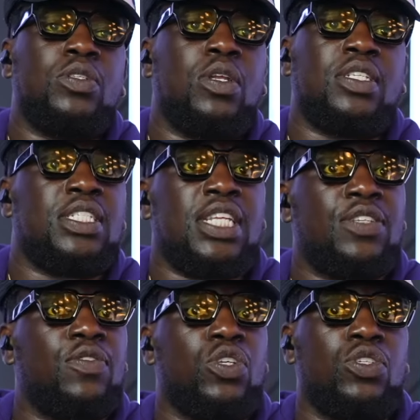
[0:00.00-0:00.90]

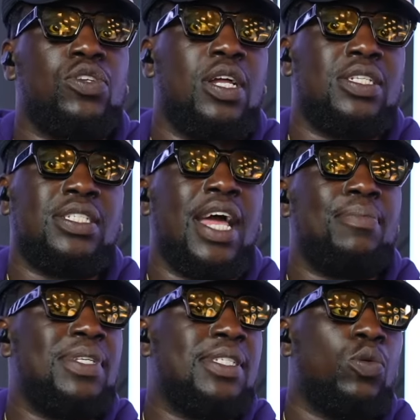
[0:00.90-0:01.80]
successful surgery on
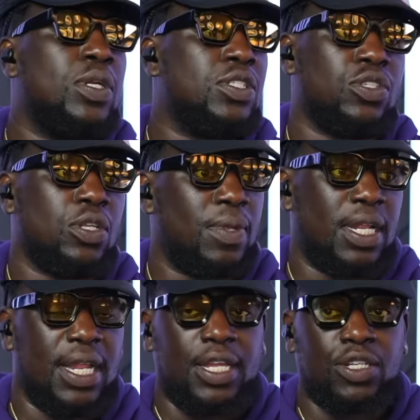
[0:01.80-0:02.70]
Siamese twins or something like
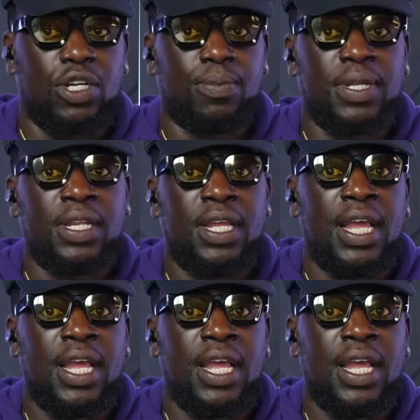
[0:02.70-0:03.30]
that. You know what I mean?